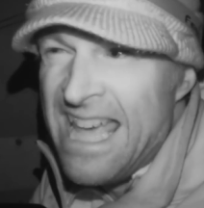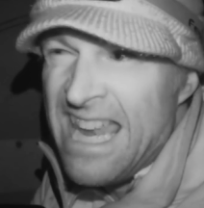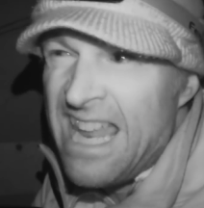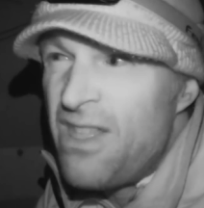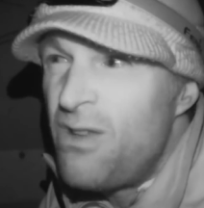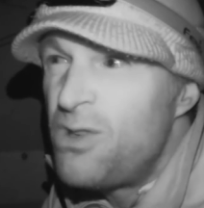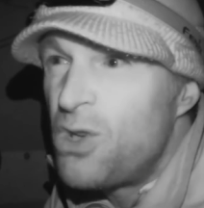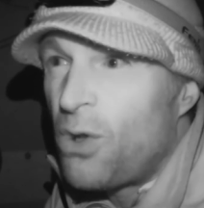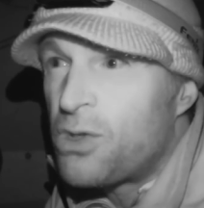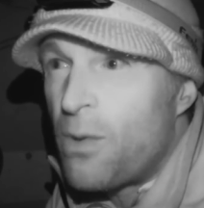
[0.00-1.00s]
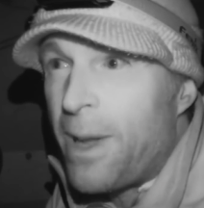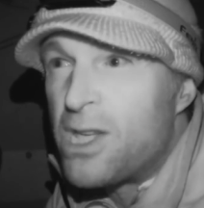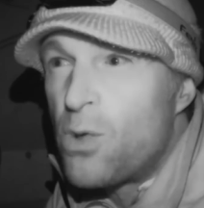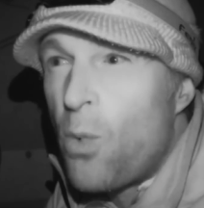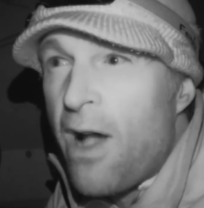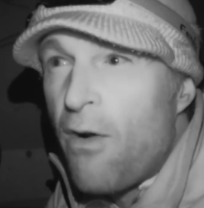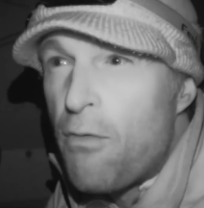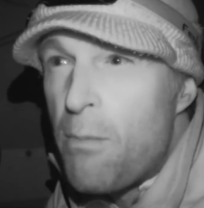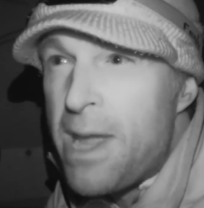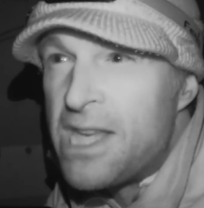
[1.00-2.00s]
Now those shots are about
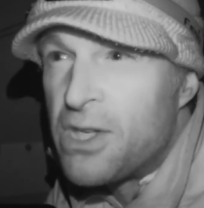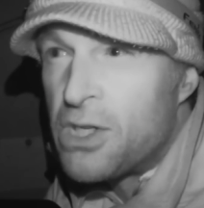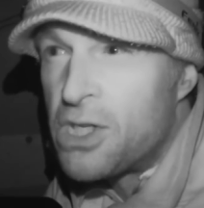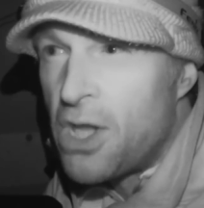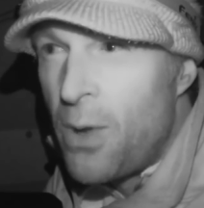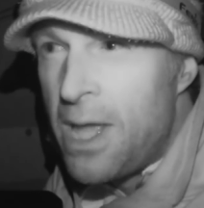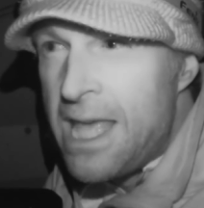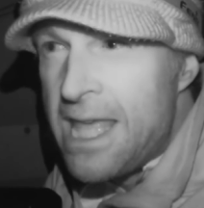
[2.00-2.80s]
12 metres, so